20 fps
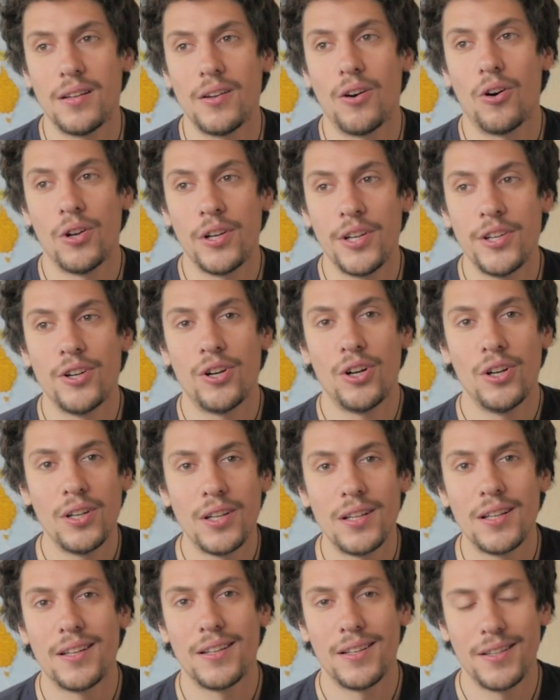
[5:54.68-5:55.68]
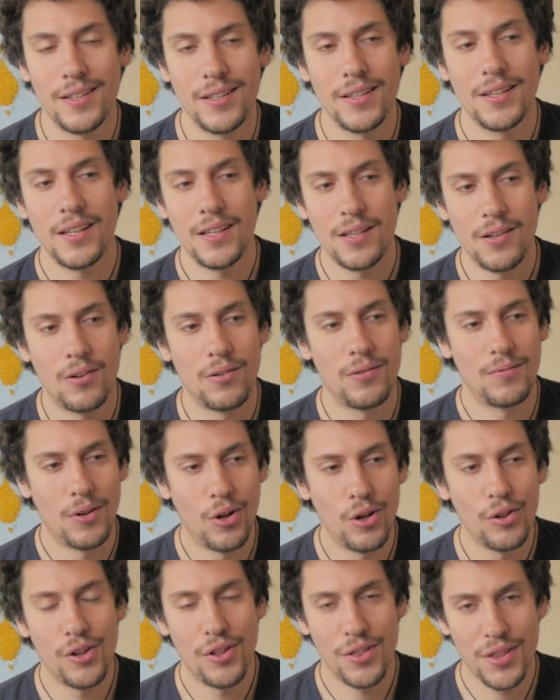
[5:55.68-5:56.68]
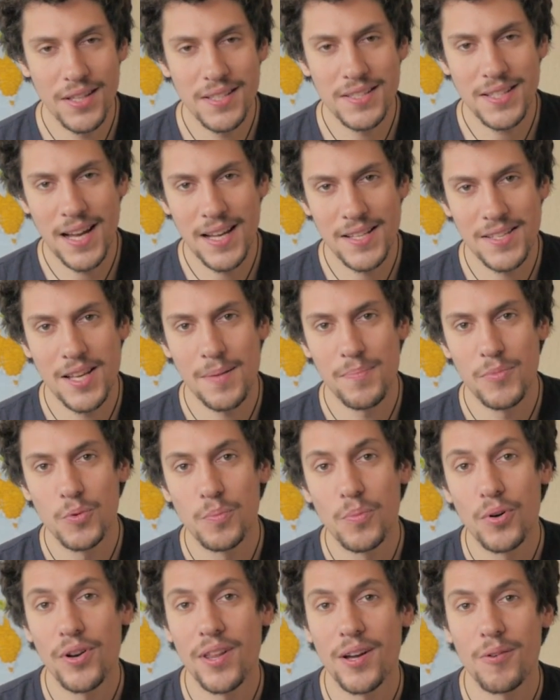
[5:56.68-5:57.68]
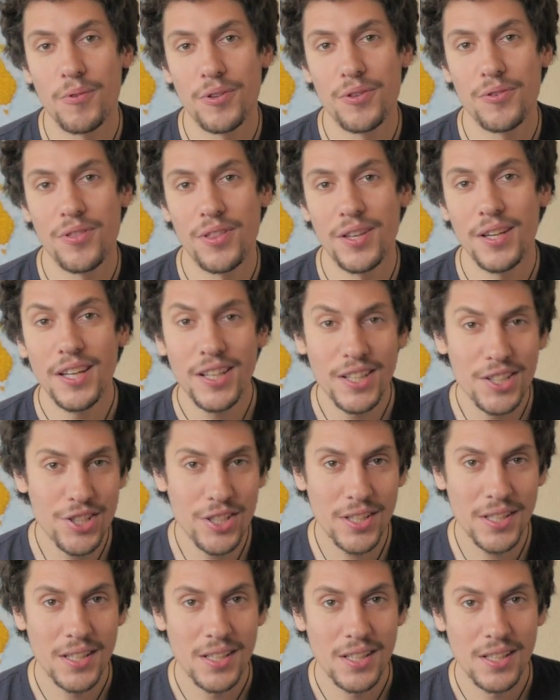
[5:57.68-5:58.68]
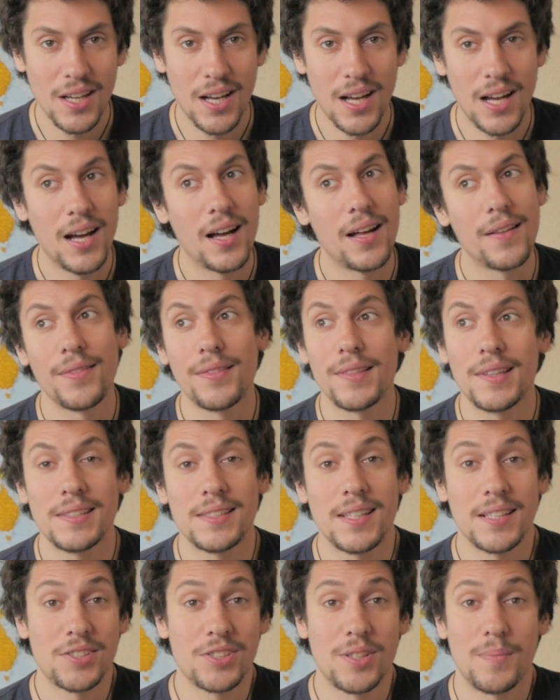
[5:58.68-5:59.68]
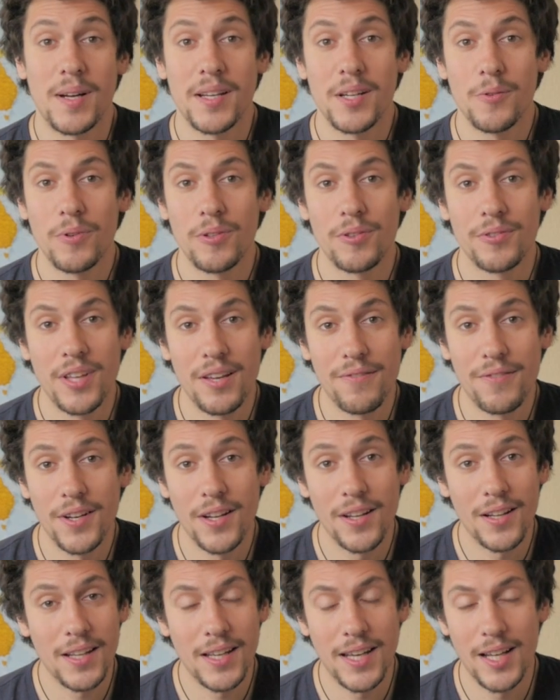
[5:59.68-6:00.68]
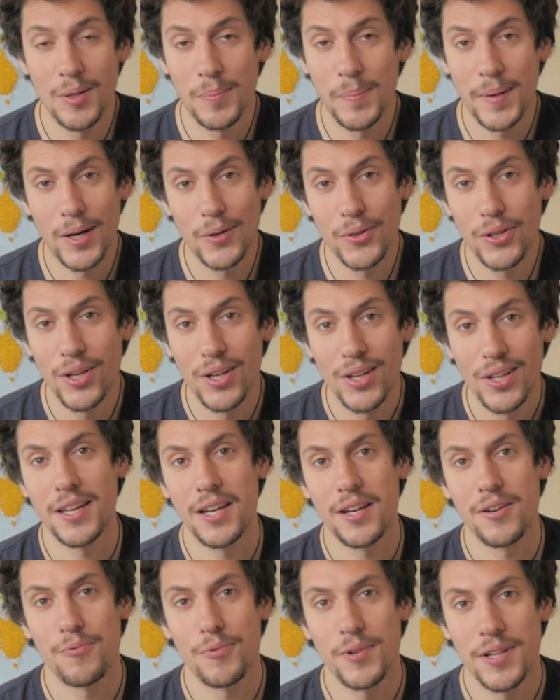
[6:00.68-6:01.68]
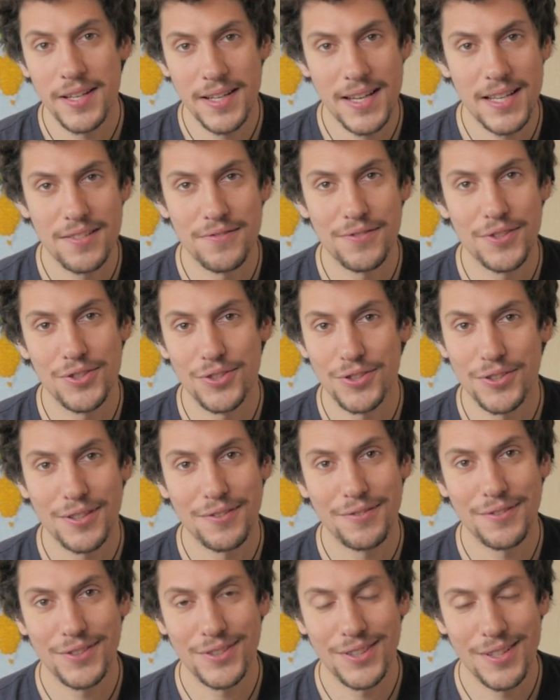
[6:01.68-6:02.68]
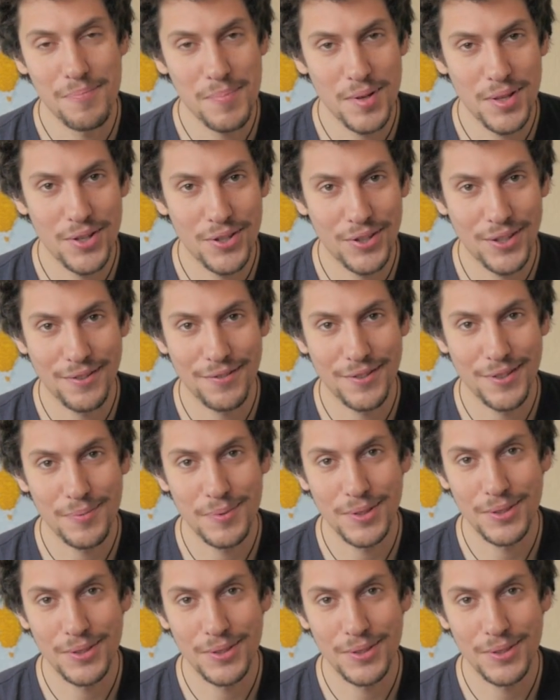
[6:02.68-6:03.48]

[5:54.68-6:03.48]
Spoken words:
All in all the things adds up to more than what you think initially, and this extra money will definitely help out get a really nice photographer and videographer,